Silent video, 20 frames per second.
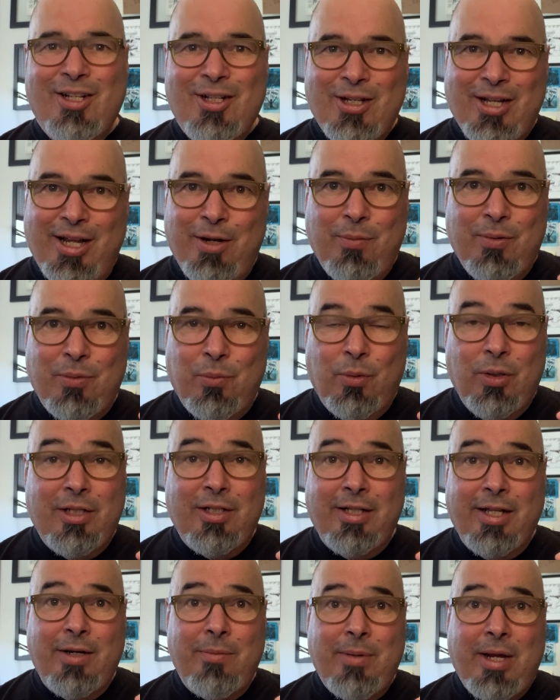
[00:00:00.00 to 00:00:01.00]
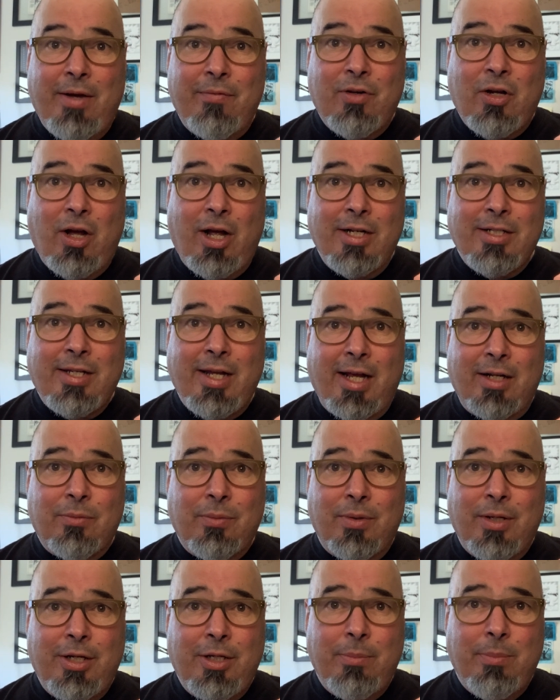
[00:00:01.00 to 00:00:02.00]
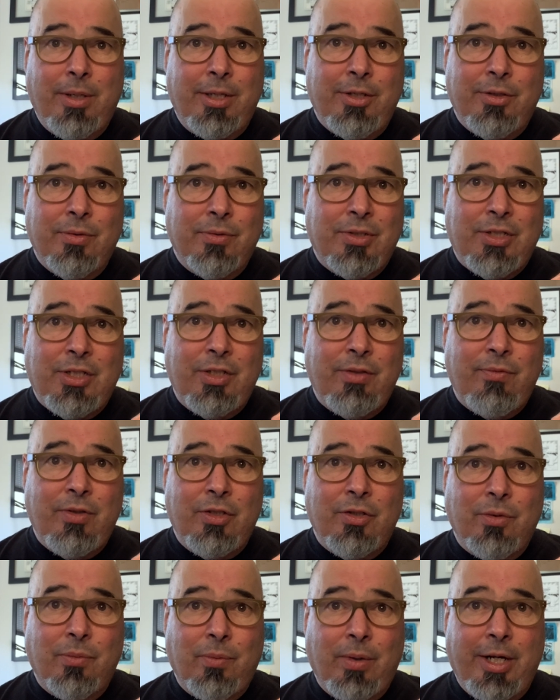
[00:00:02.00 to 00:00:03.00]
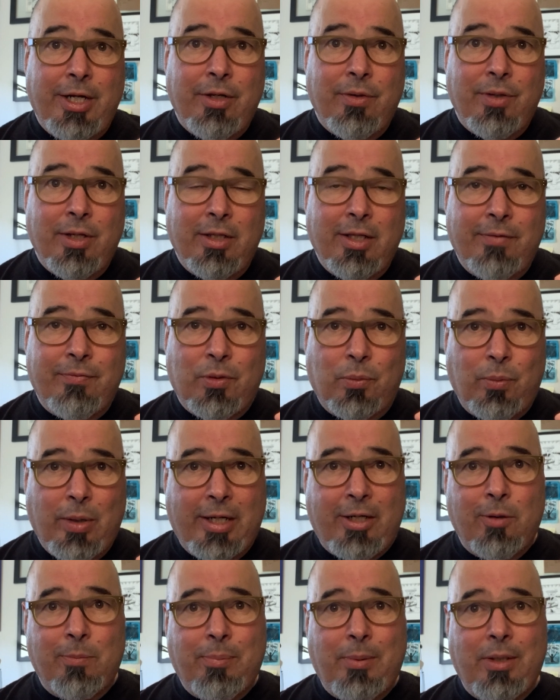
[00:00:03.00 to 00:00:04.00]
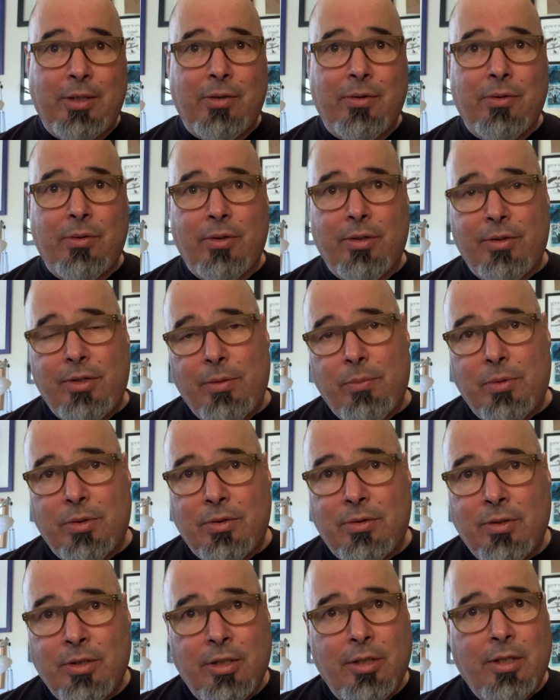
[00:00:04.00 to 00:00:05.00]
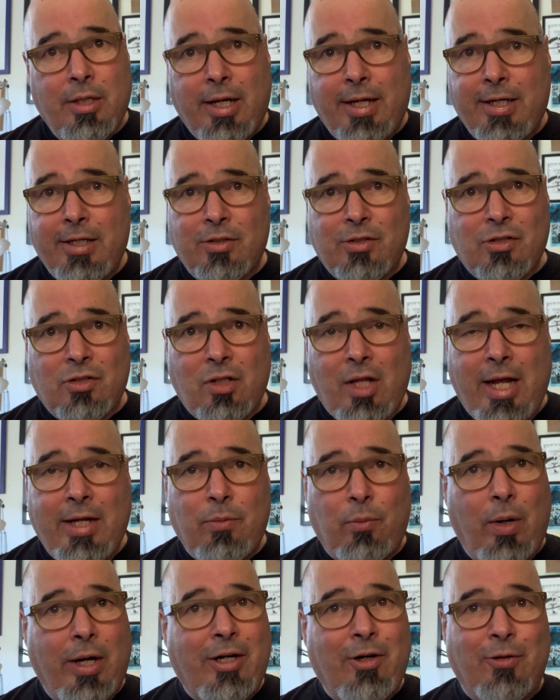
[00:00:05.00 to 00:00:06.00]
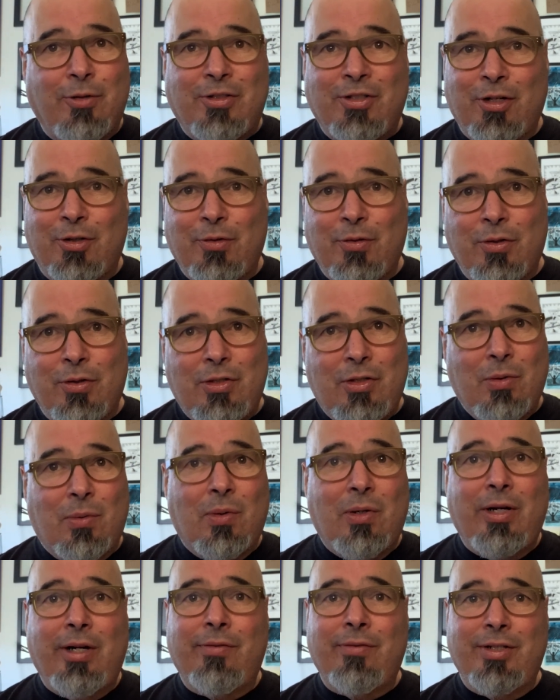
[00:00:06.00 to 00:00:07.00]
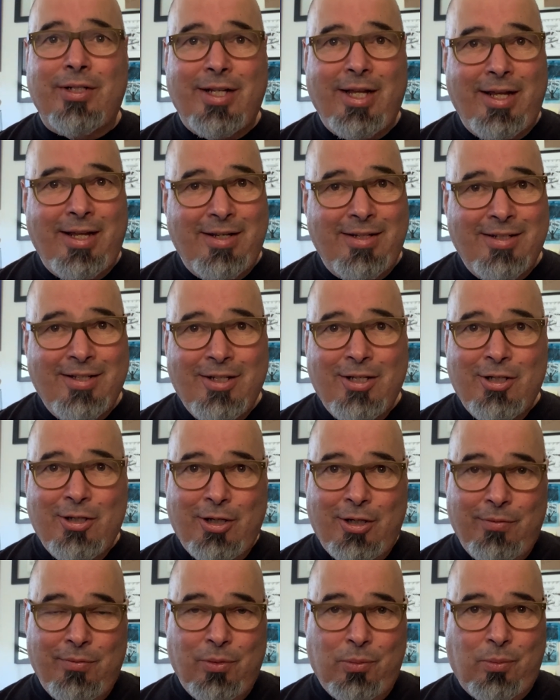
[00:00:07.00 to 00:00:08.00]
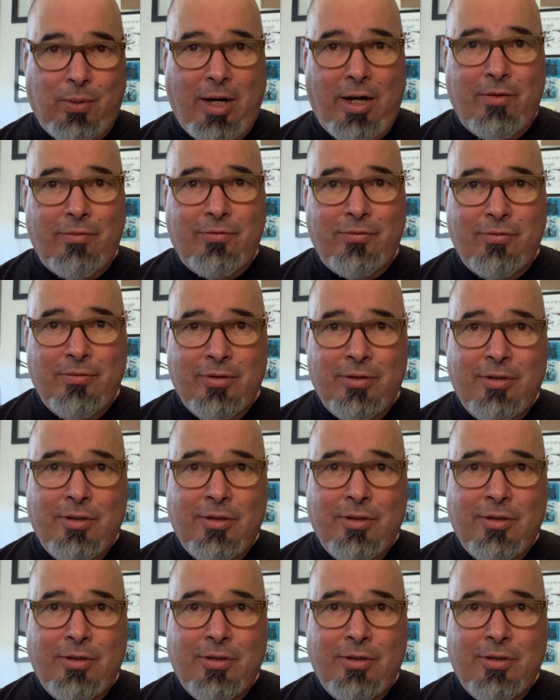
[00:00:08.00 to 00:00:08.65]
wouldn't let him have contact with anybody. No TV, no radio. They left a record player in there, and they would, I guess, slide records under the door every day of the Ralph